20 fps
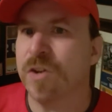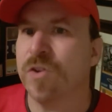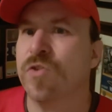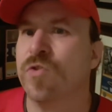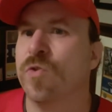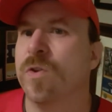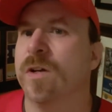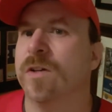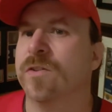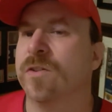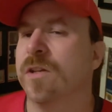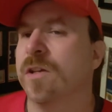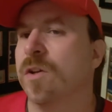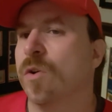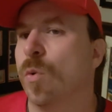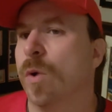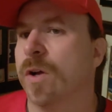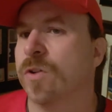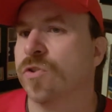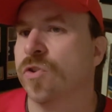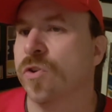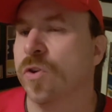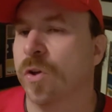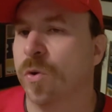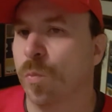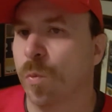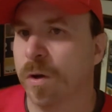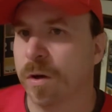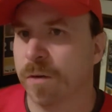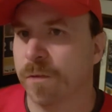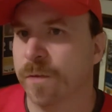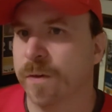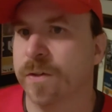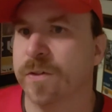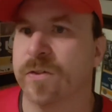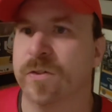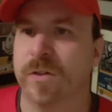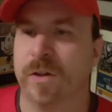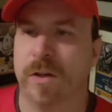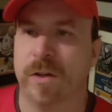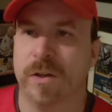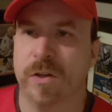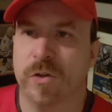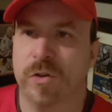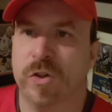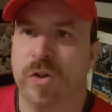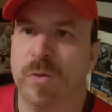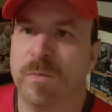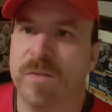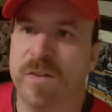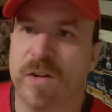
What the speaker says: interesting question on one of his YouTube